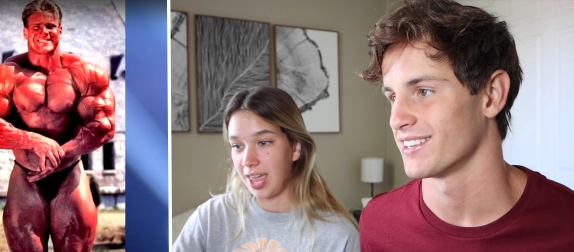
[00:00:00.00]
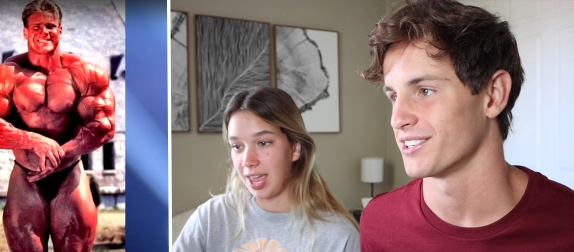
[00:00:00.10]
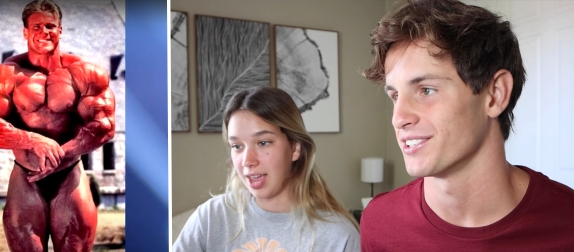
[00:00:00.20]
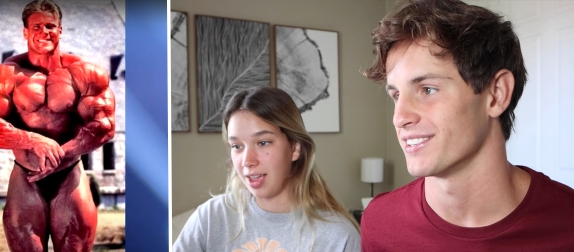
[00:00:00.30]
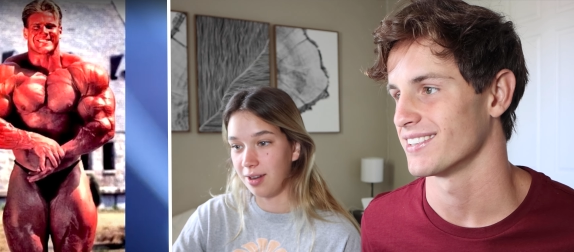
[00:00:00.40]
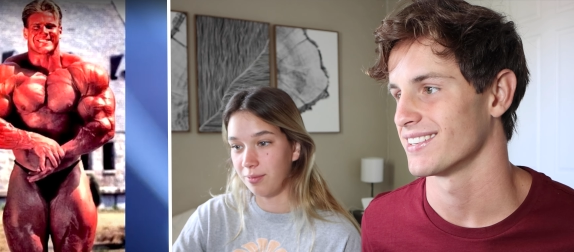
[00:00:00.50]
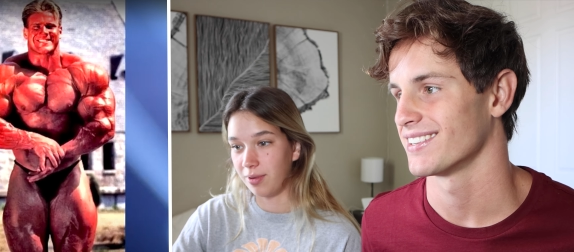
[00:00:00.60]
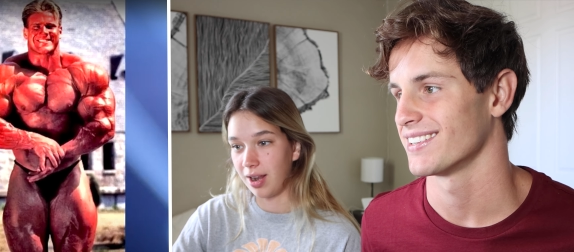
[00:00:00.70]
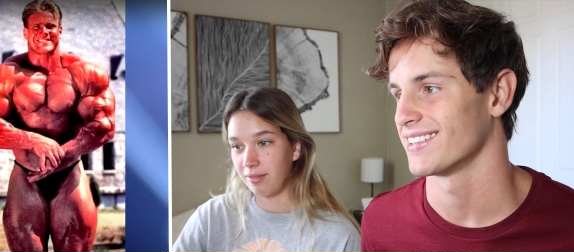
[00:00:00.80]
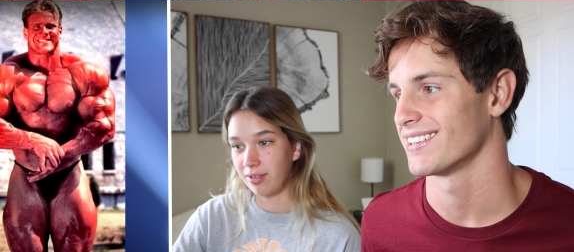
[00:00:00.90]
Speaker 1: and
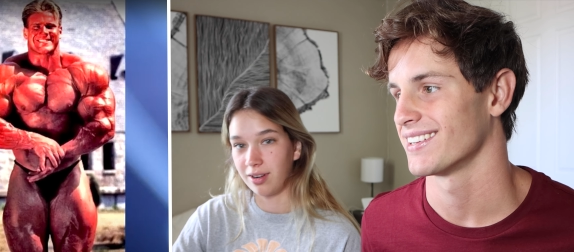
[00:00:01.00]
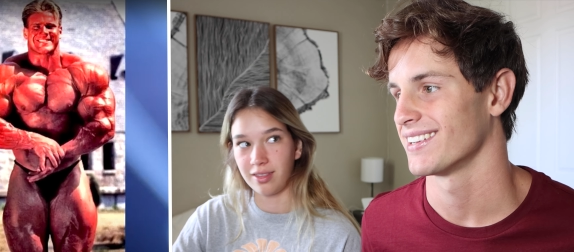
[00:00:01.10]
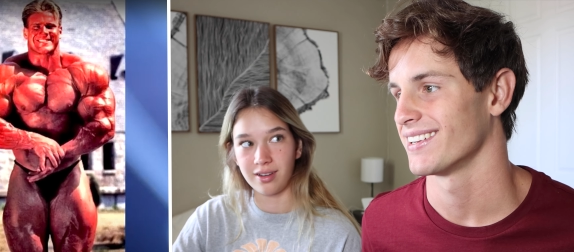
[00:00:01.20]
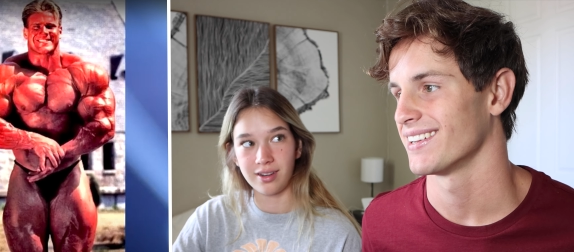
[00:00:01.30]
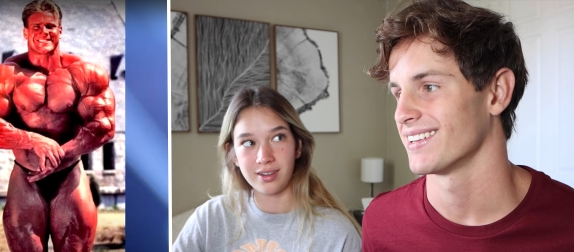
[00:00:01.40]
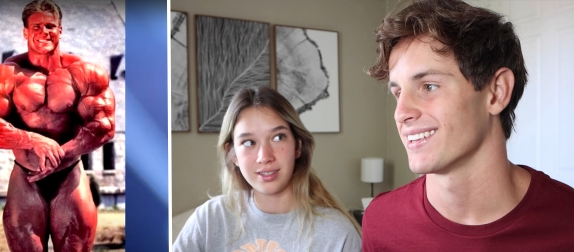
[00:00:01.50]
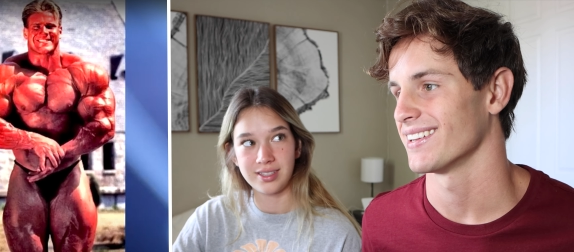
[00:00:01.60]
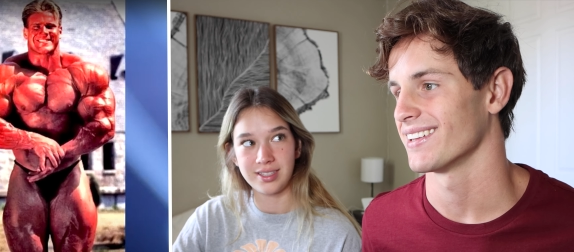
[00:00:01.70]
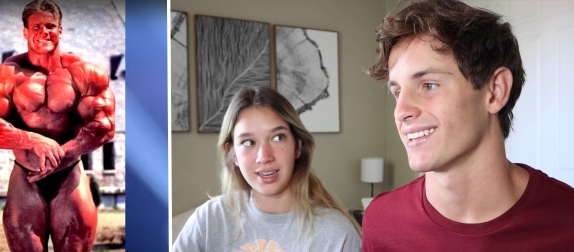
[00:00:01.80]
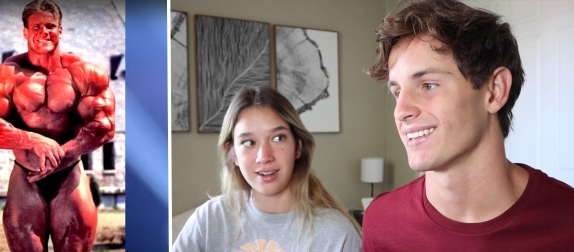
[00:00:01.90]
whatever other
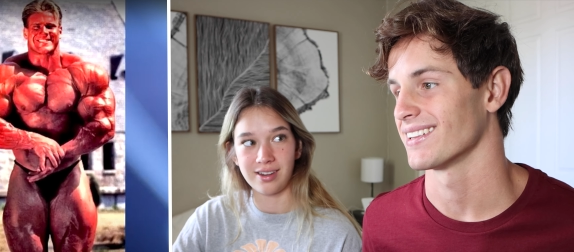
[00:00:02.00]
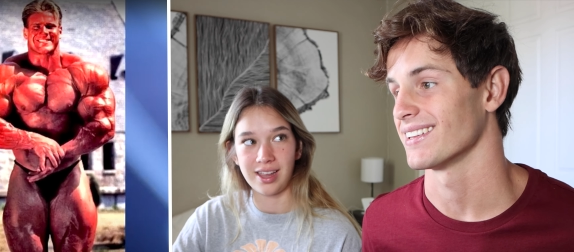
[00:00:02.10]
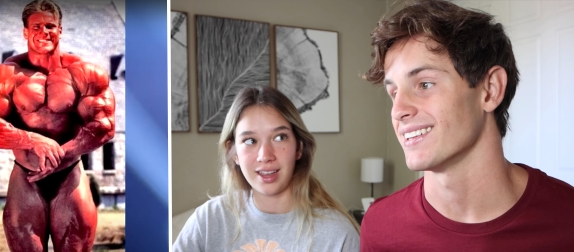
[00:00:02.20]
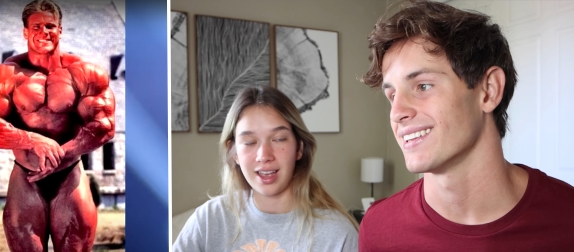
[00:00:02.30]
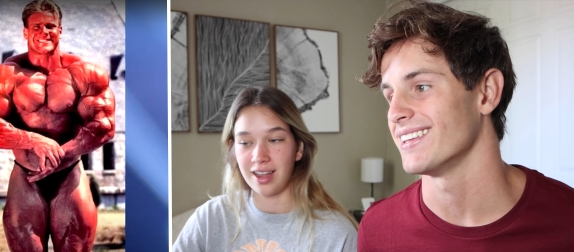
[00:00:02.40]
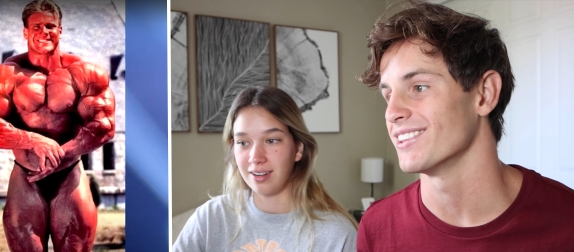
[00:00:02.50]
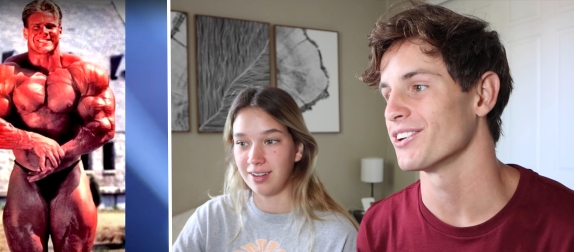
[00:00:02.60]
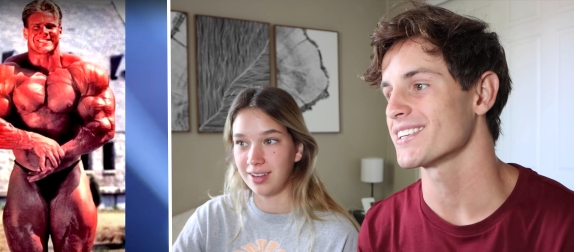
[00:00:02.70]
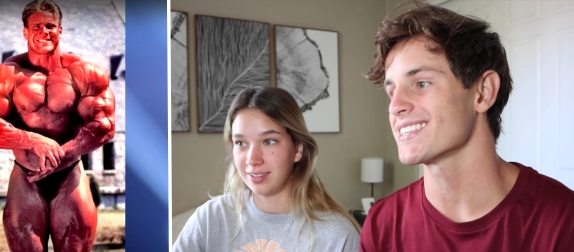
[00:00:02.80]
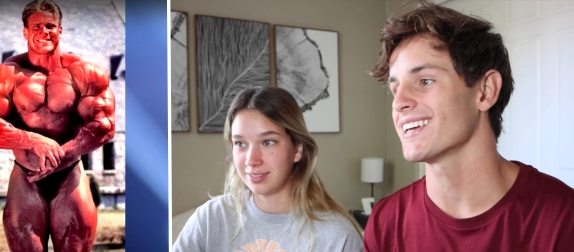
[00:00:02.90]
steroid. Like
Speaker 2: I he
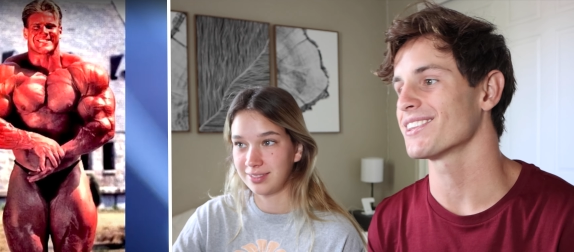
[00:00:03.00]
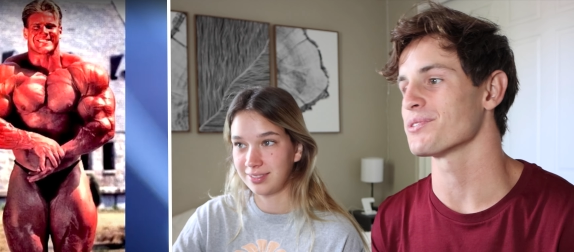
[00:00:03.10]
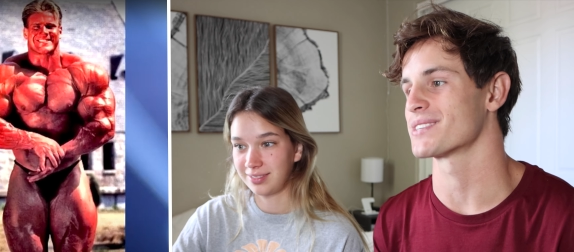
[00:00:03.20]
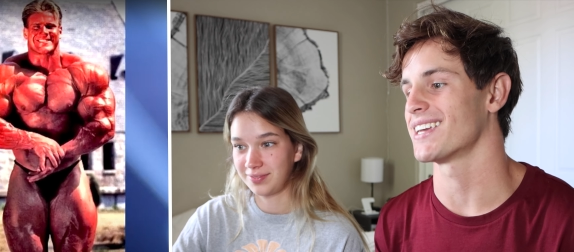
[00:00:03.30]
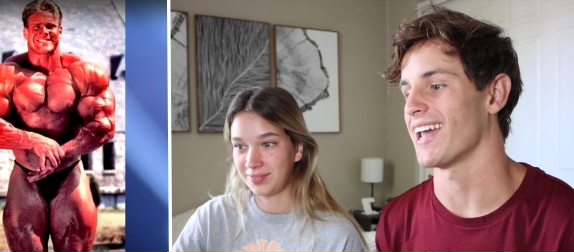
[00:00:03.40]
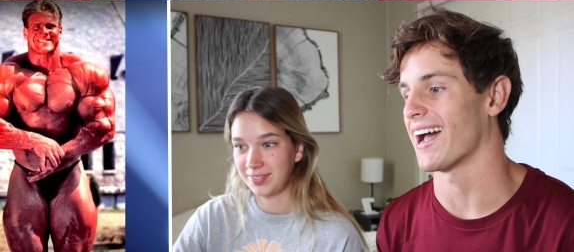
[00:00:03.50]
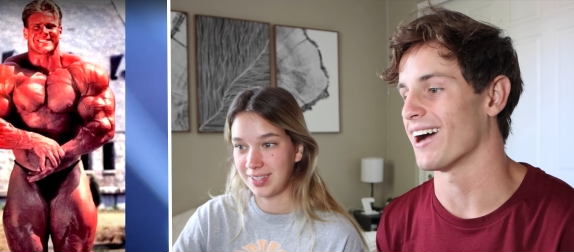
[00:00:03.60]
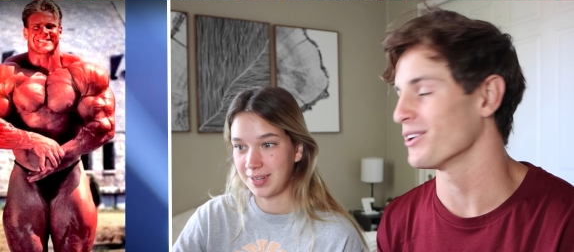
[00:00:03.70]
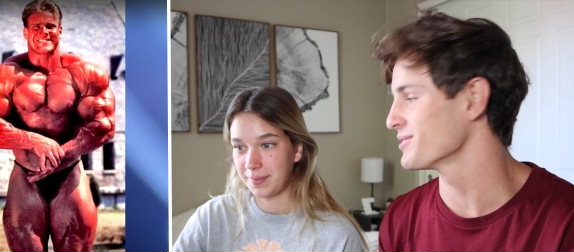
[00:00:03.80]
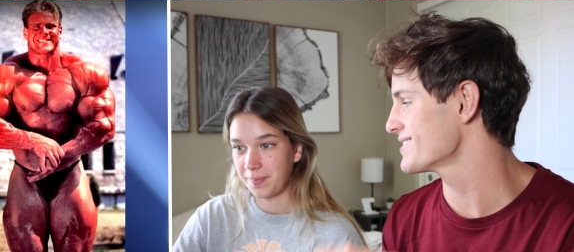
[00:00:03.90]
looks know. like those
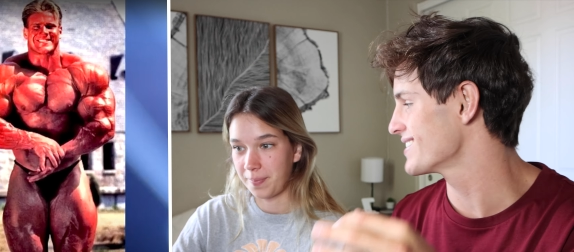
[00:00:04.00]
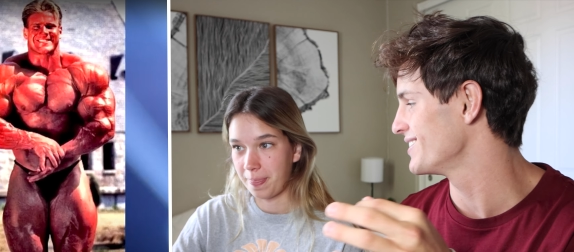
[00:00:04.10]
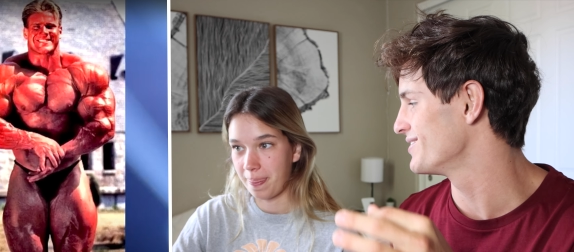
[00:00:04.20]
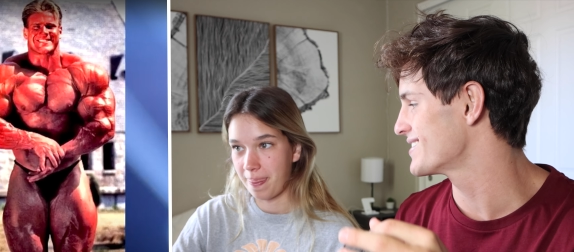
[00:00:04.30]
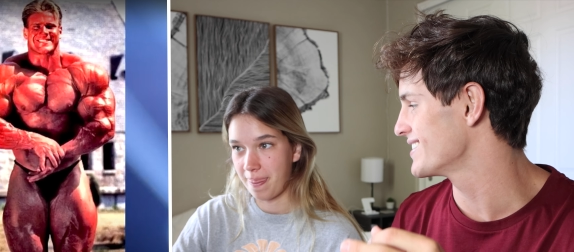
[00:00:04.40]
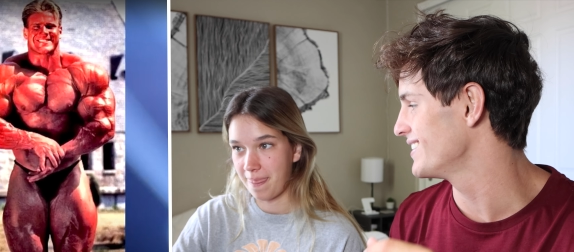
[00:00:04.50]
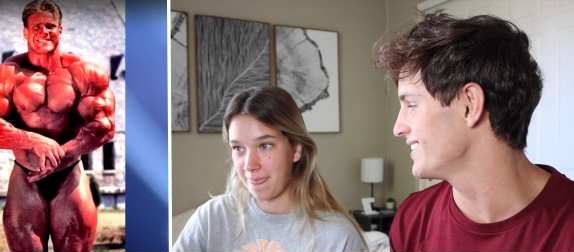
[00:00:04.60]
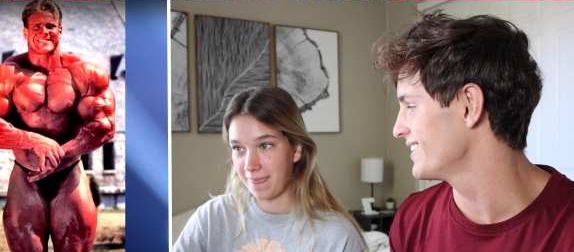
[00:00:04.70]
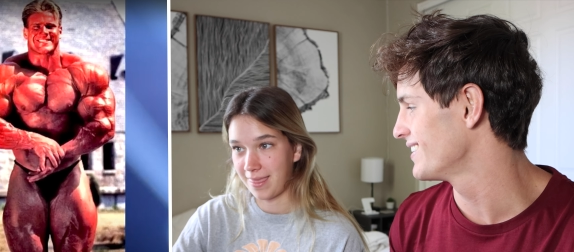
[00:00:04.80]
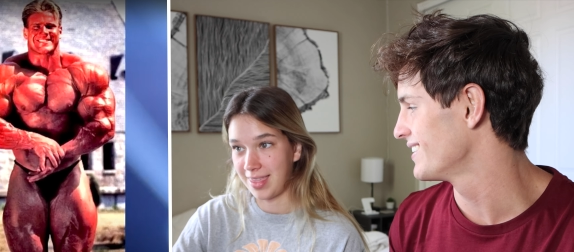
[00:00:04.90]
cows that you
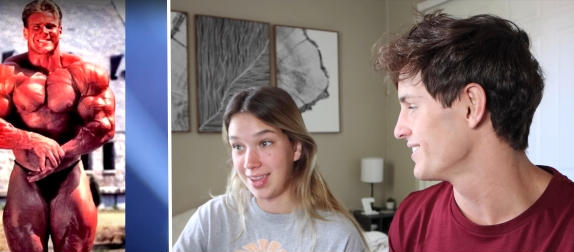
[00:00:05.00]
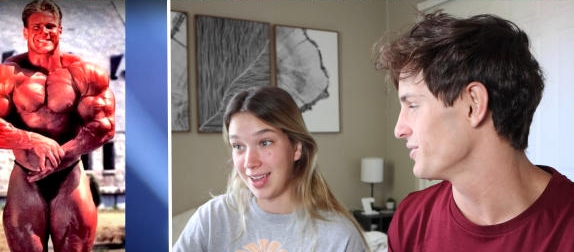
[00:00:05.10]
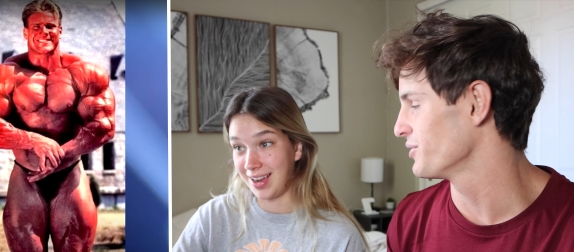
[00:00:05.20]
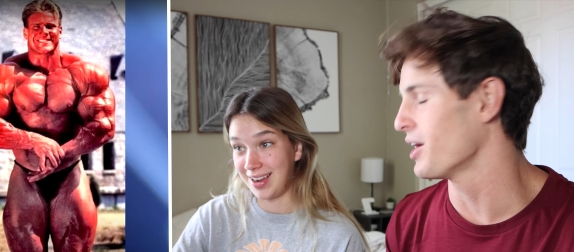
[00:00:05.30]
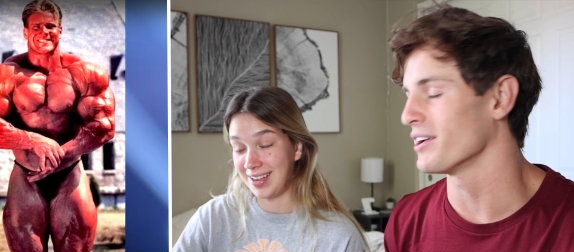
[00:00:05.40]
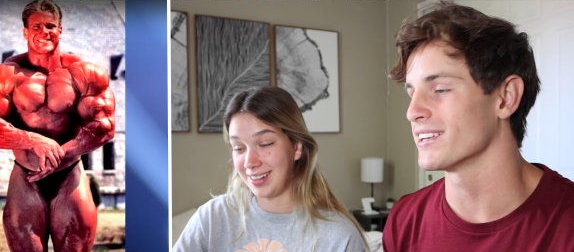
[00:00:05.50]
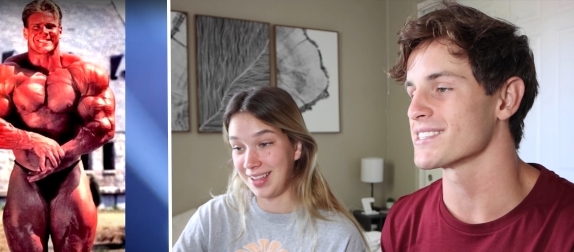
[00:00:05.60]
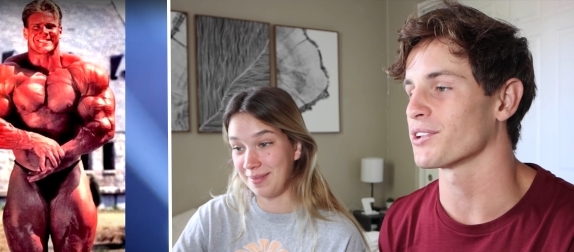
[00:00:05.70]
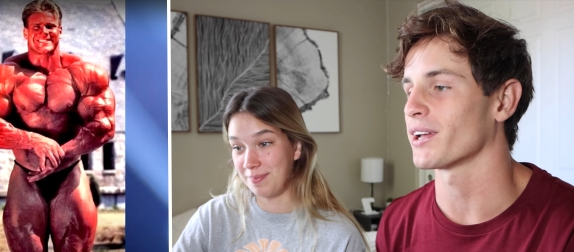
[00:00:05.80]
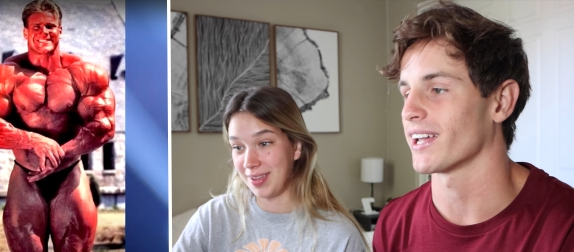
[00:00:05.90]
see. Yeah. Well, he
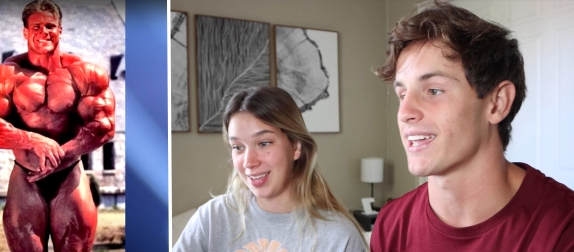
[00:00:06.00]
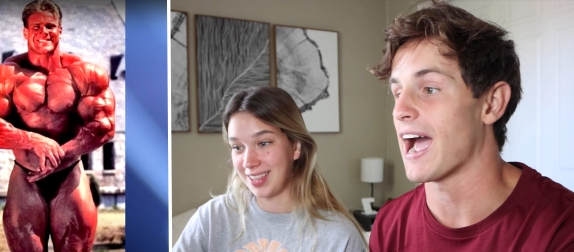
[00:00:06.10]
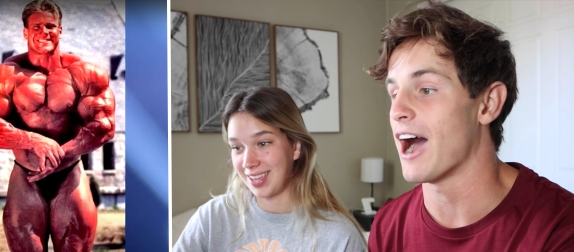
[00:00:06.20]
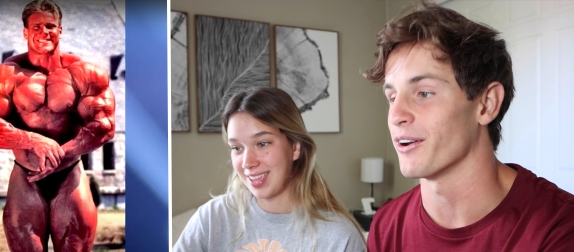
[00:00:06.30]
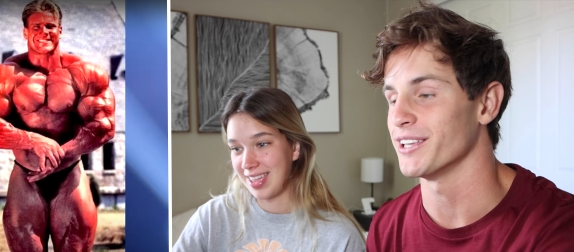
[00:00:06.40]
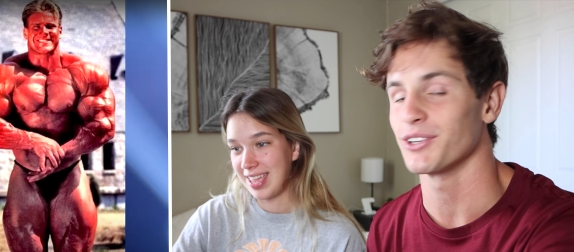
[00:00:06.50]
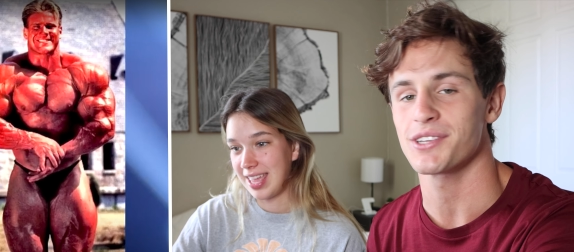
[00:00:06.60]
doesn't like, look like a cow. He